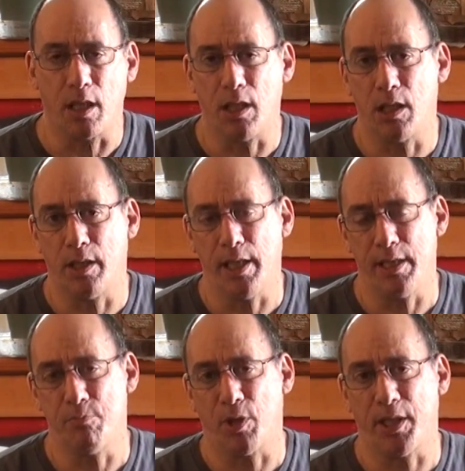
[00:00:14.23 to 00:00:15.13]

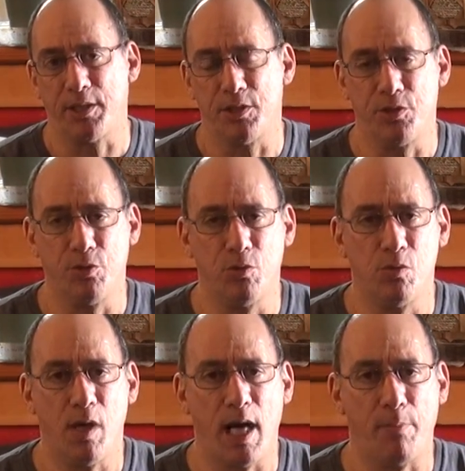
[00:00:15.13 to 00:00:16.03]
hey Mike, did
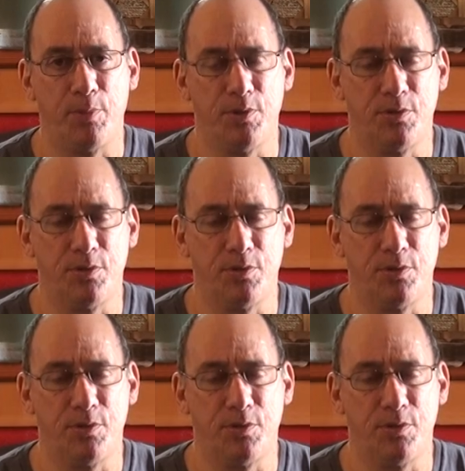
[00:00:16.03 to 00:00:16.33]
you happen